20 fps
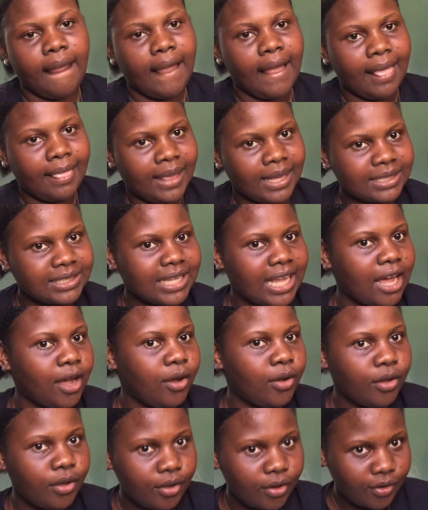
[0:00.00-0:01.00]
And that's
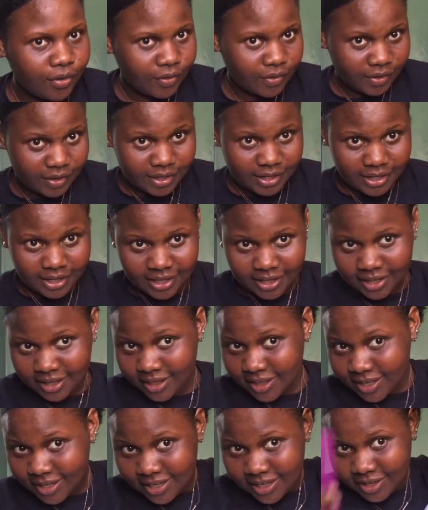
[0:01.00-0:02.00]
how
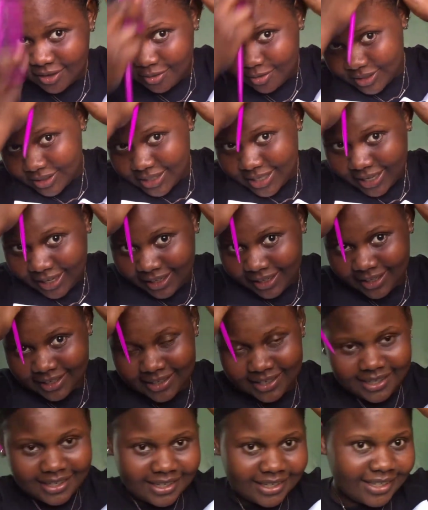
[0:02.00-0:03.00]
the deed was done
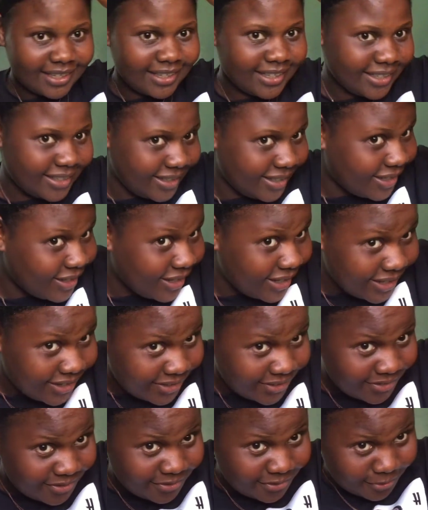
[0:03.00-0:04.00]

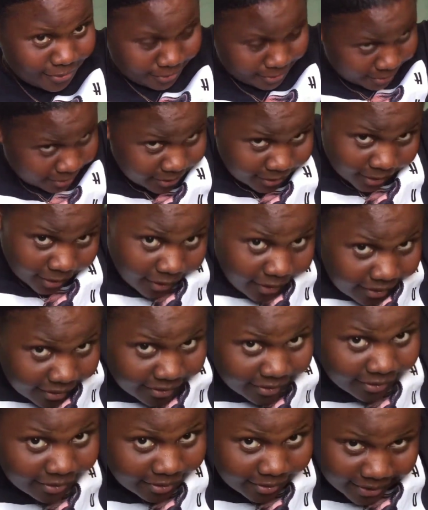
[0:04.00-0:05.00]
for
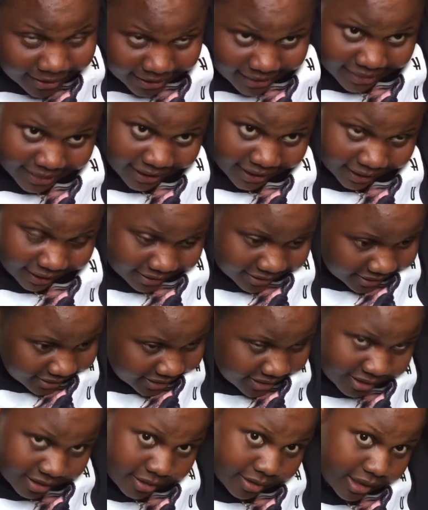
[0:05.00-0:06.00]
going there.
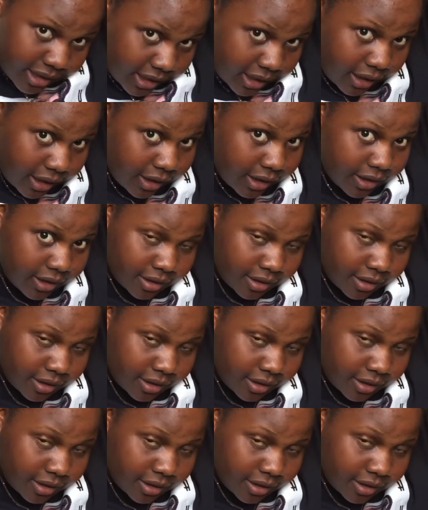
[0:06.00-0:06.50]
So yeah.